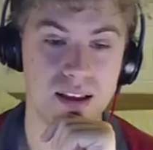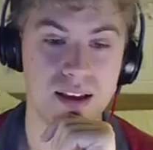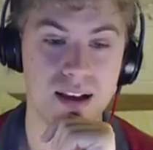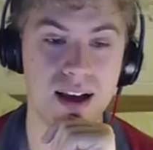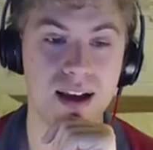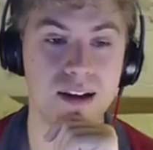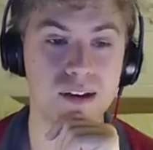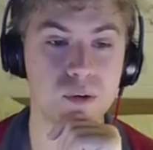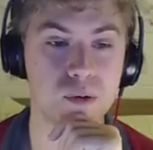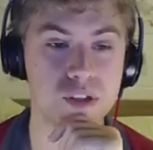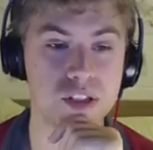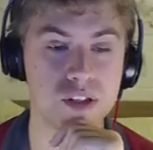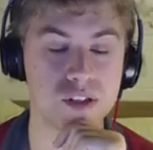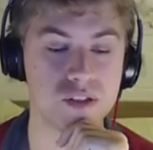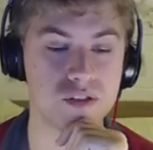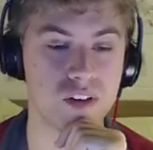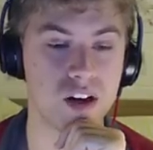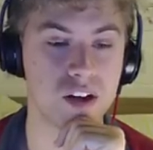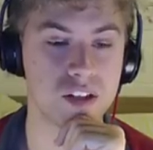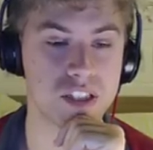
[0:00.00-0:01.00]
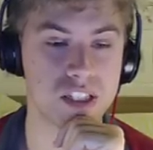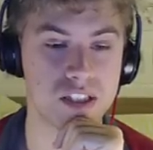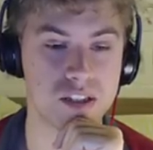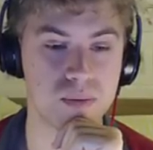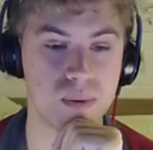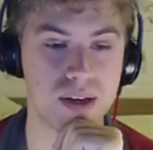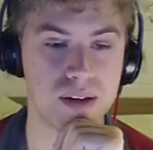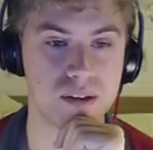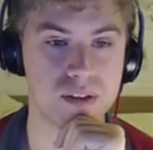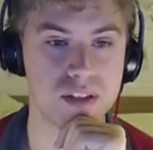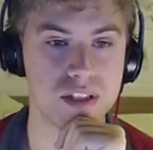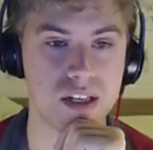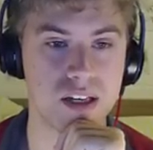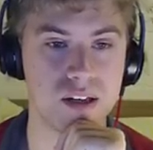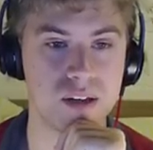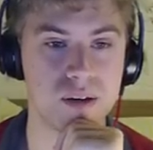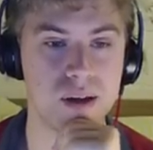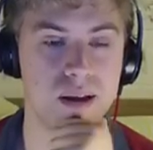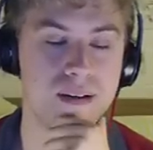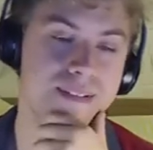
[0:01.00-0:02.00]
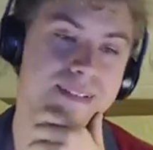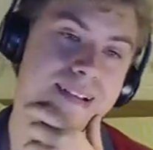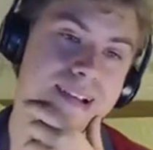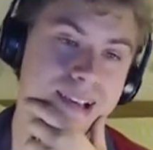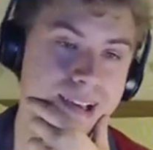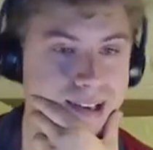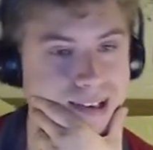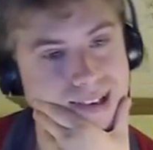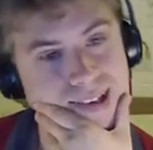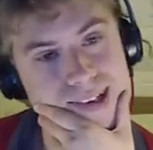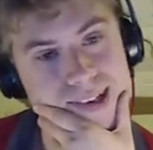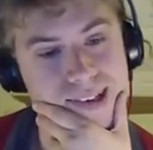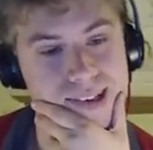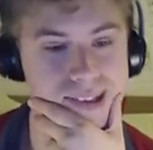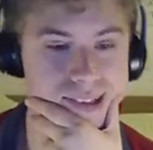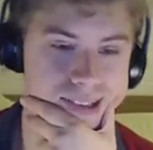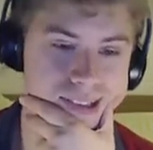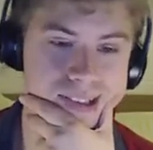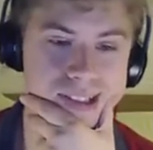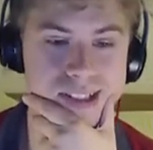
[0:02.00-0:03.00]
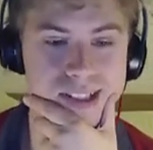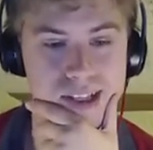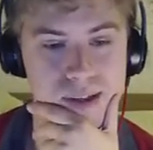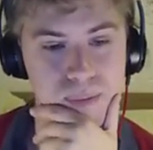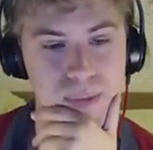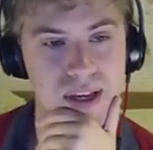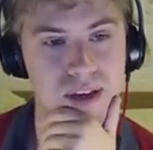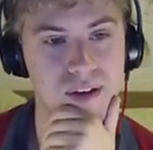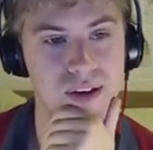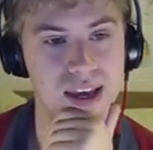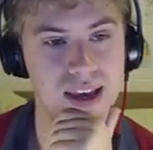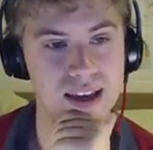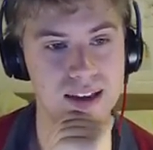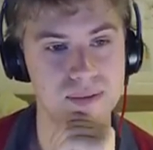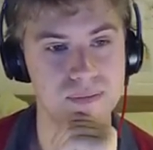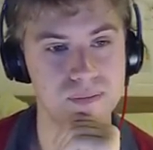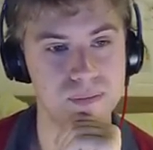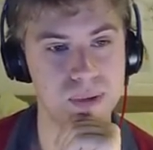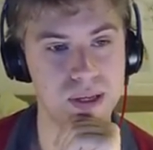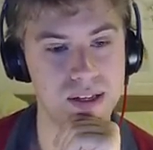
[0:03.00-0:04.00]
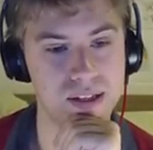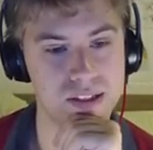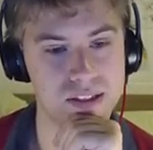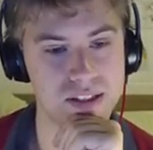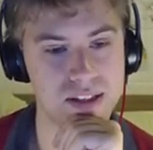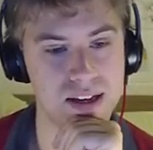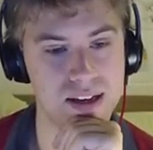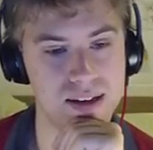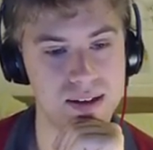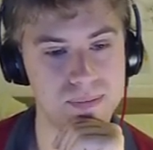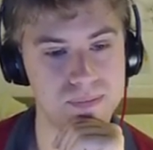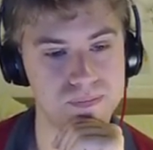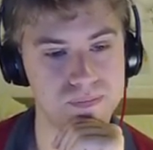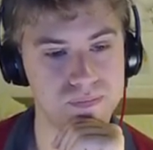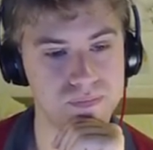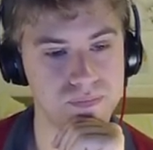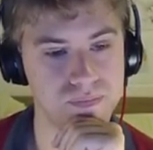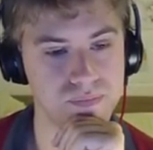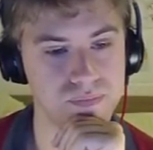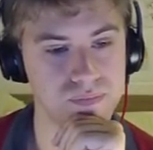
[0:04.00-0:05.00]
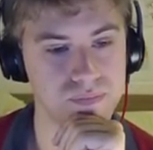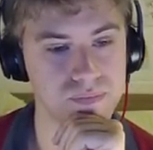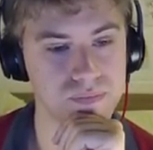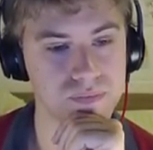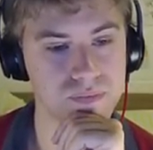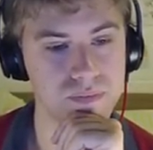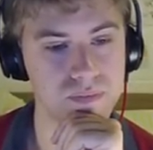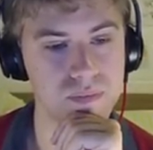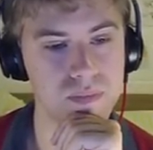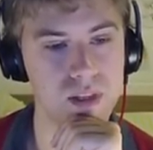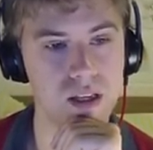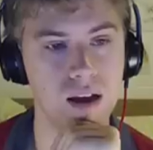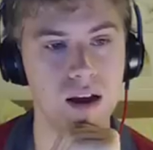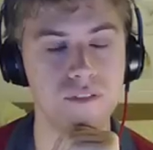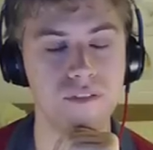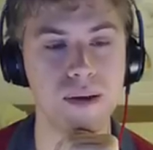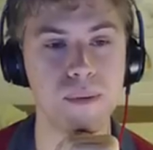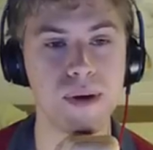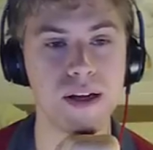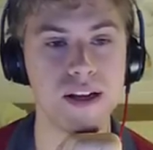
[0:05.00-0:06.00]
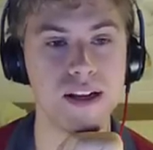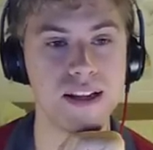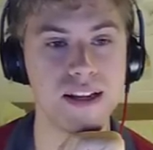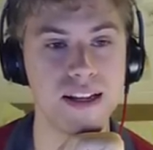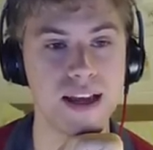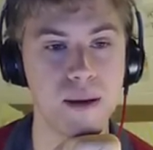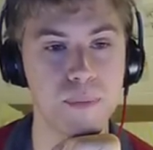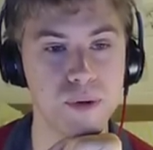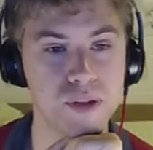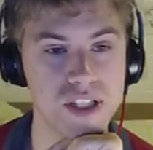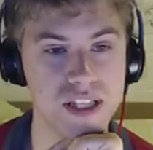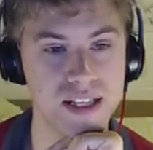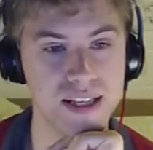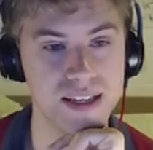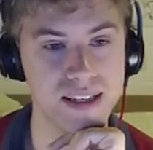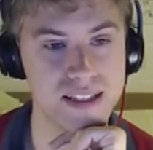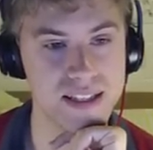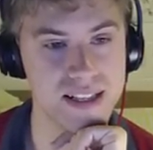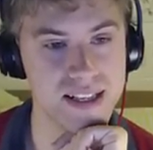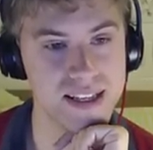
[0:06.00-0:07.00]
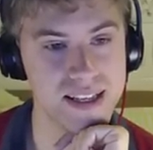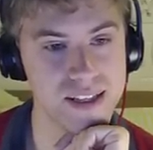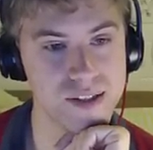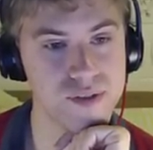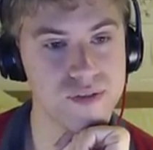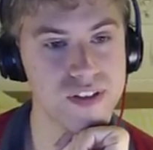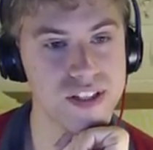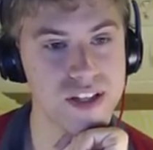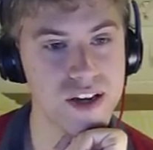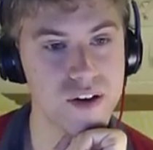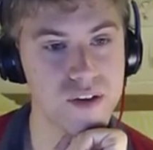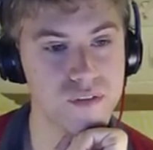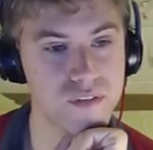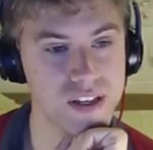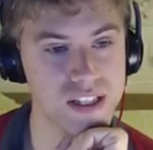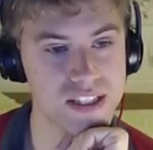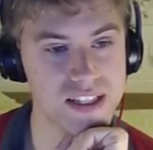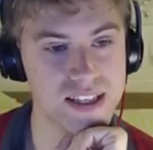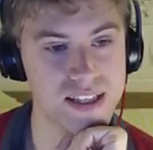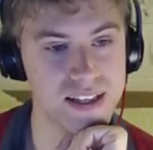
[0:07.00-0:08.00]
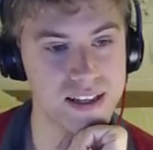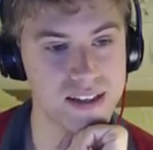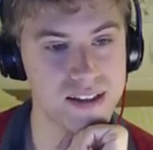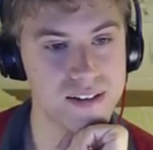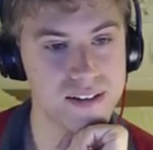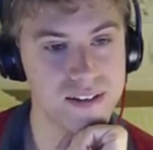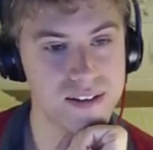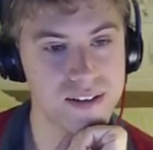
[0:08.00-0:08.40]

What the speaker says: and also Jirachi as well. So it's going to be okay. But I think we're going to lead Appletini as he leads with his own Victini.